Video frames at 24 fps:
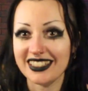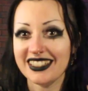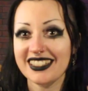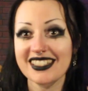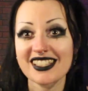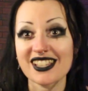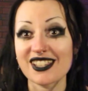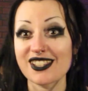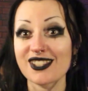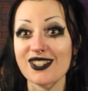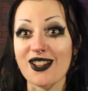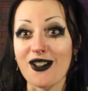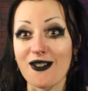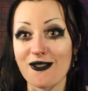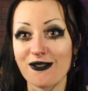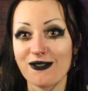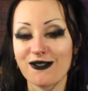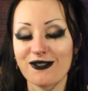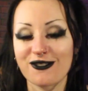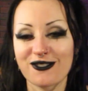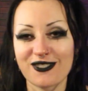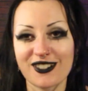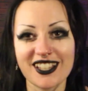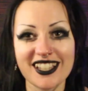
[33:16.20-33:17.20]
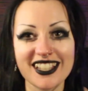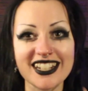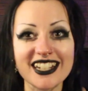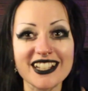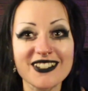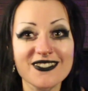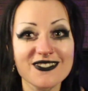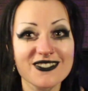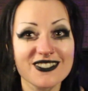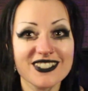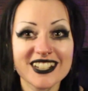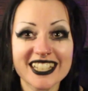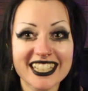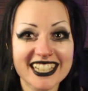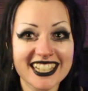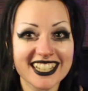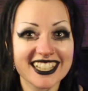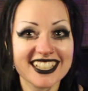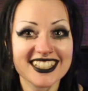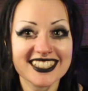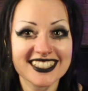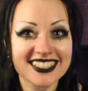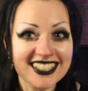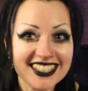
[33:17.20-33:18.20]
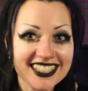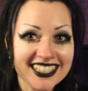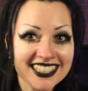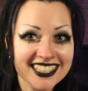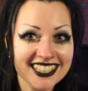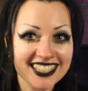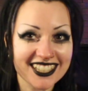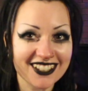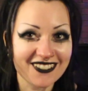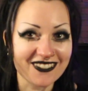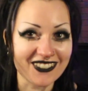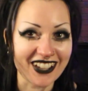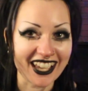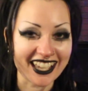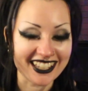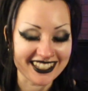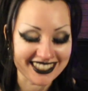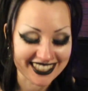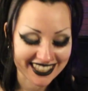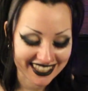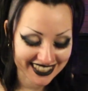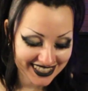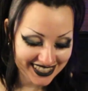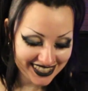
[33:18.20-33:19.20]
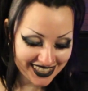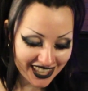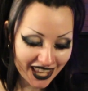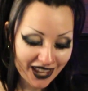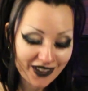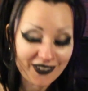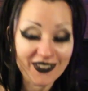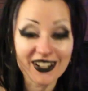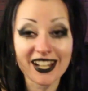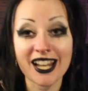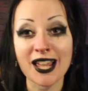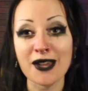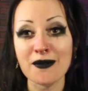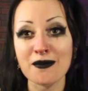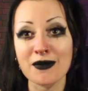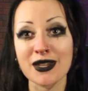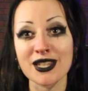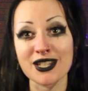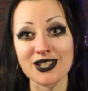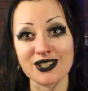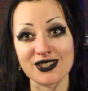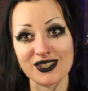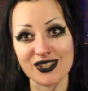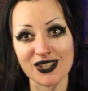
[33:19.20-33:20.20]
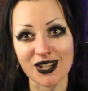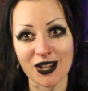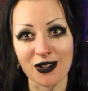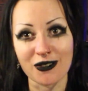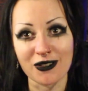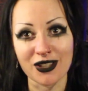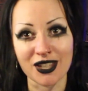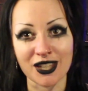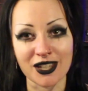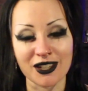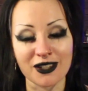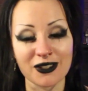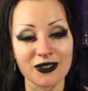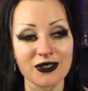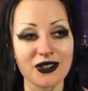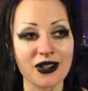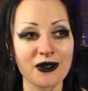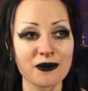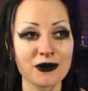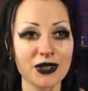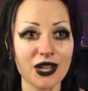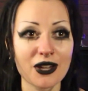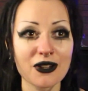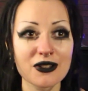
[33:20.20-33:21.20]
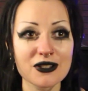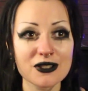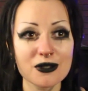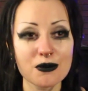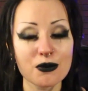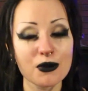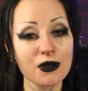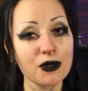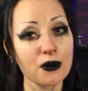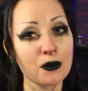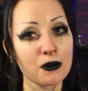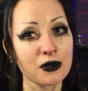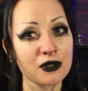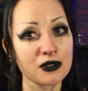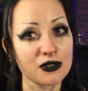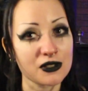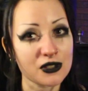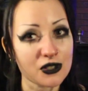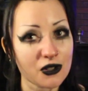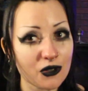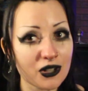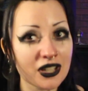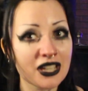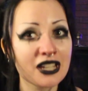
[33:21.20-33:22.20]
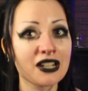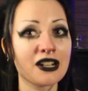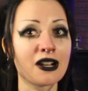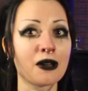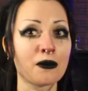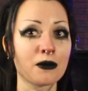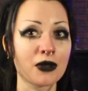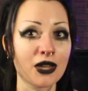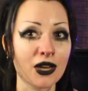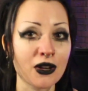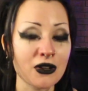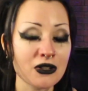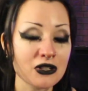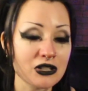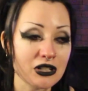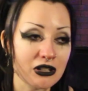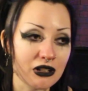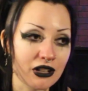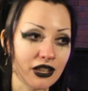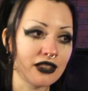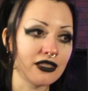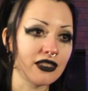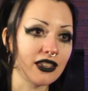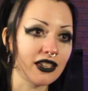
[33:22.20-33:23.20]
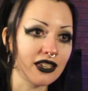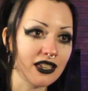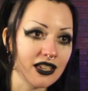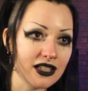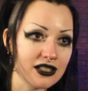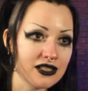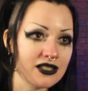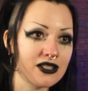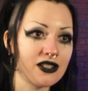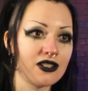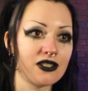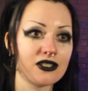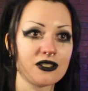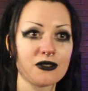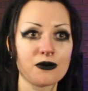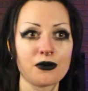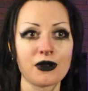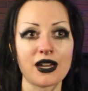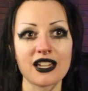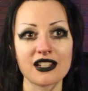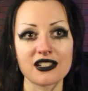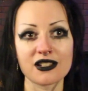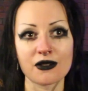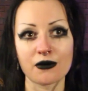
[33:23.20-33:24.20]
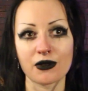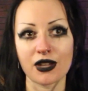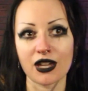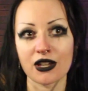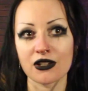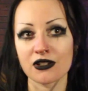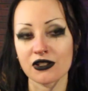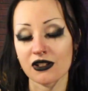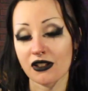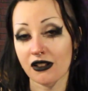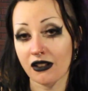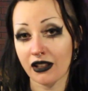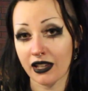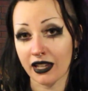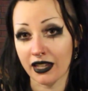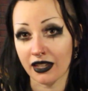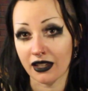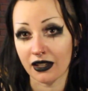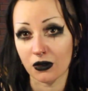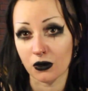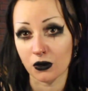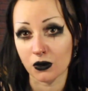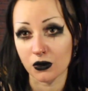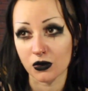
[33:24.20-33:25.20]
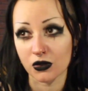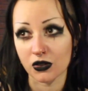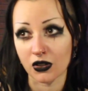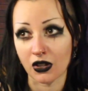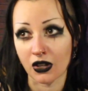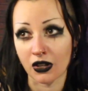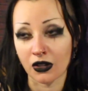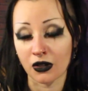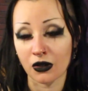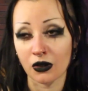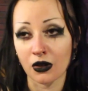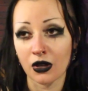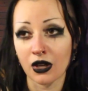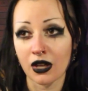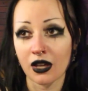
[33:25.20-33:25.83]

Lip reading: stuff, and I'm really excited about it. So let me just show you. I'm going to put them on the screen. I'm going to link the Kickstarter page. I'm going to link also,